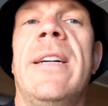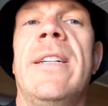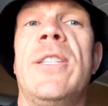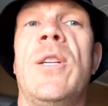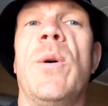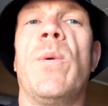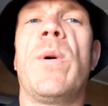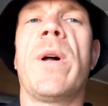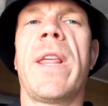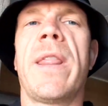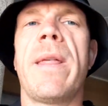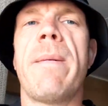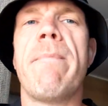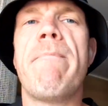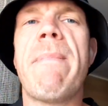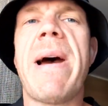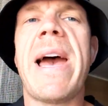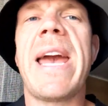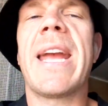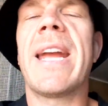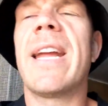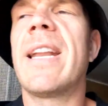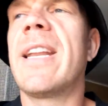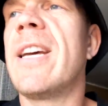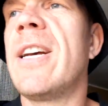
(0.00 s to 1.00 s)
to one of the
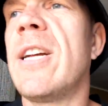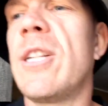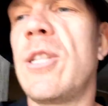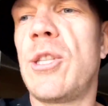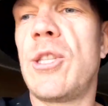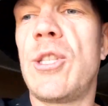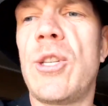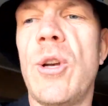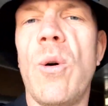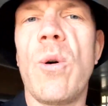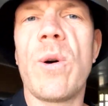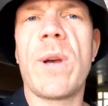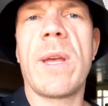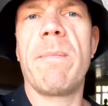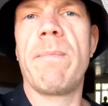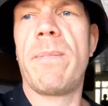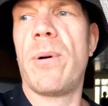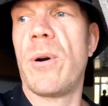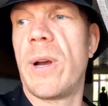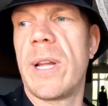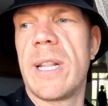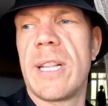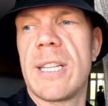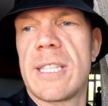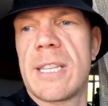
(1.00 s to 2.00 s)
main talking
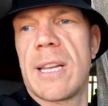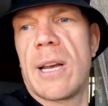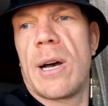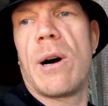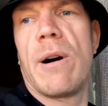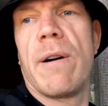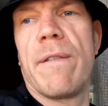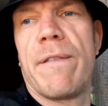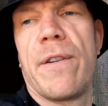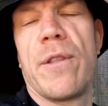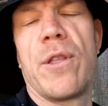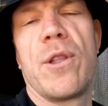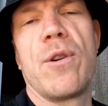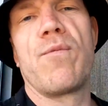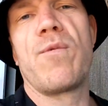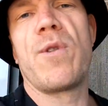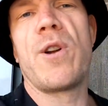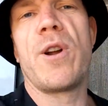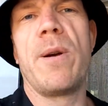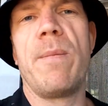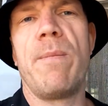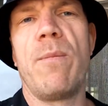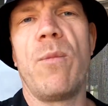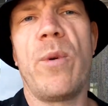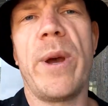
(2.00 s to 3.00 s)
points of the
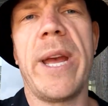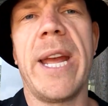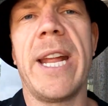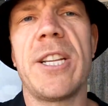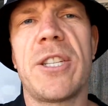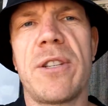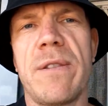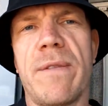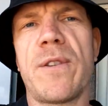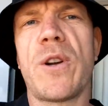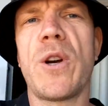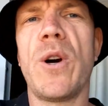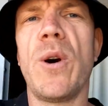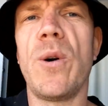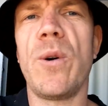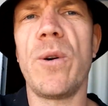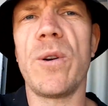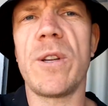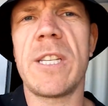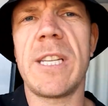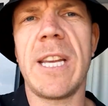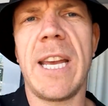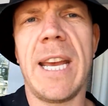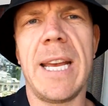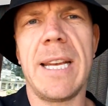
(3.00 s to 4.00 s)
room, which of
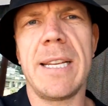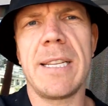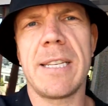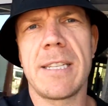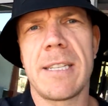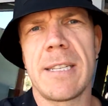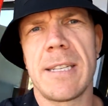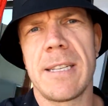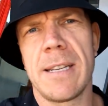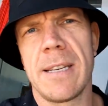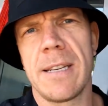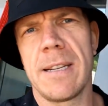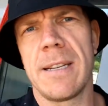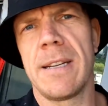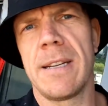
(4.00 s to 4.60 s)
course is